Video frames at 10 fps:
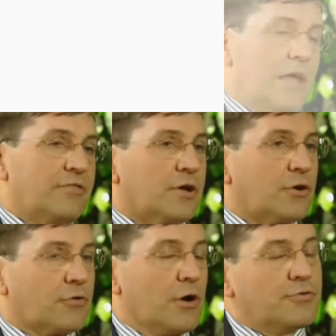I think
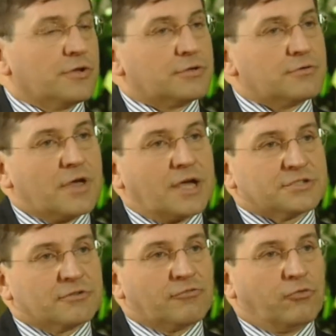growth in
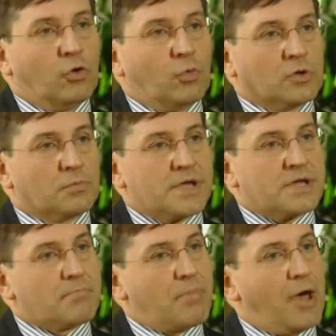2004 will be
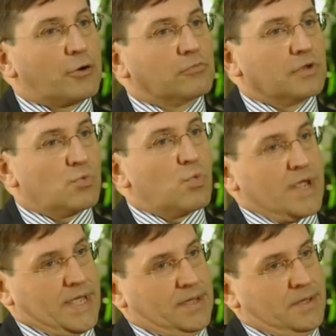comparatively weak.